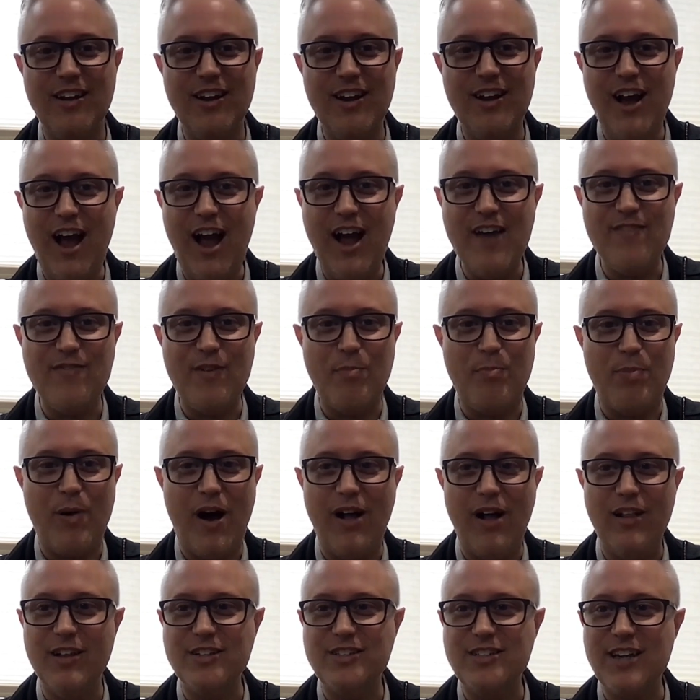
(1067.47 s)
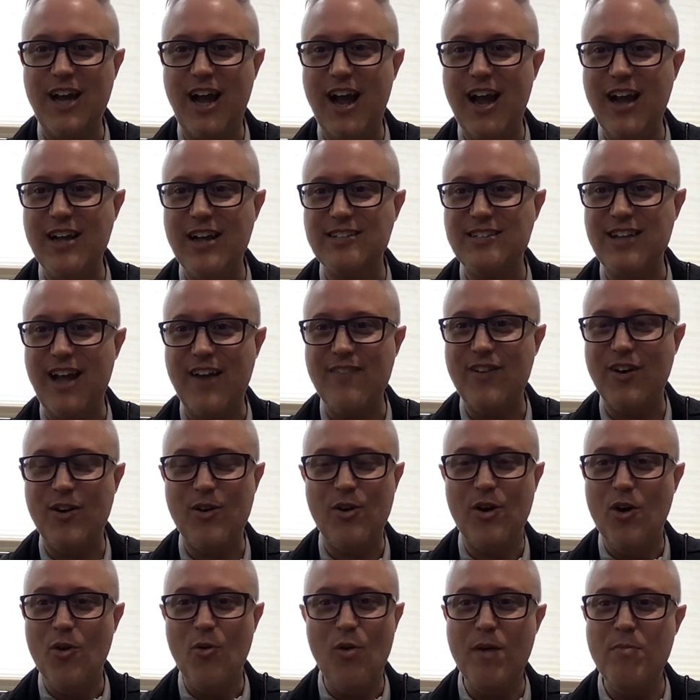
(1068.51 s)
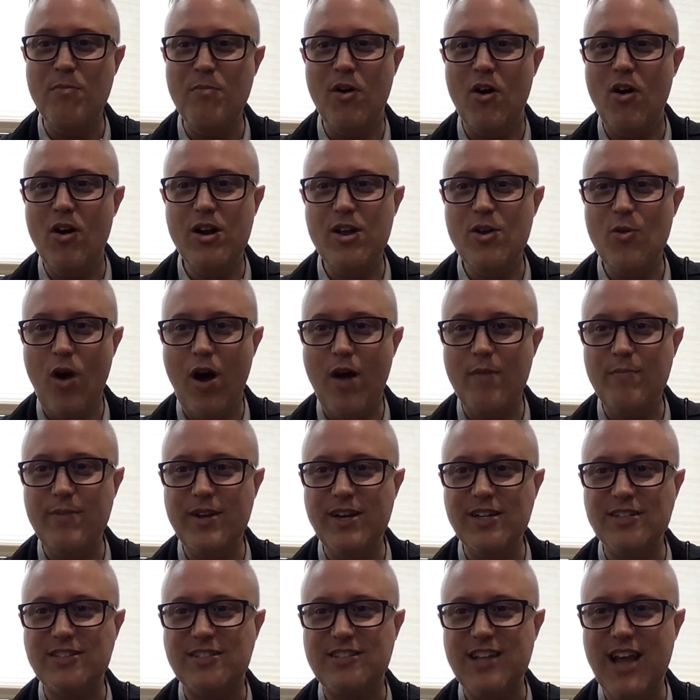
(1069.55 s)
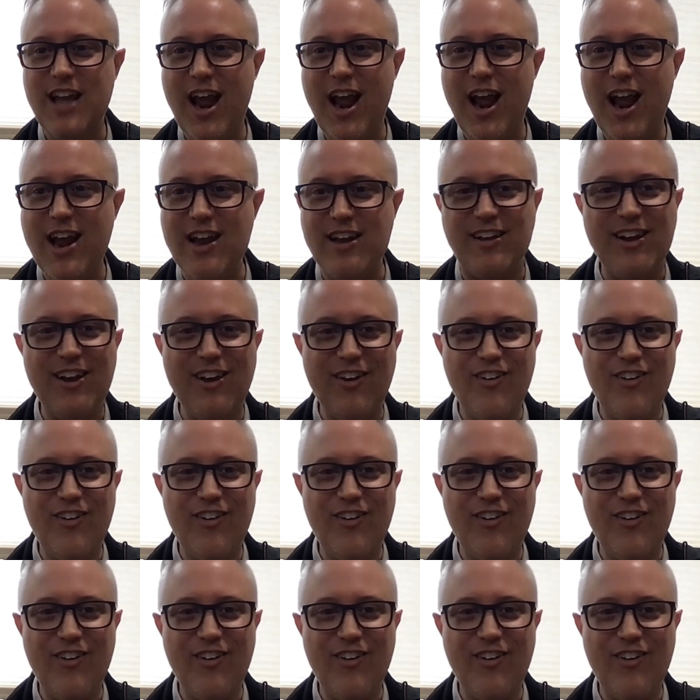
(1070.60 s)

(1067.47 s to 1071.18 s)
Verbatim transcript: I've apologized. I've done, what more do you want me to say?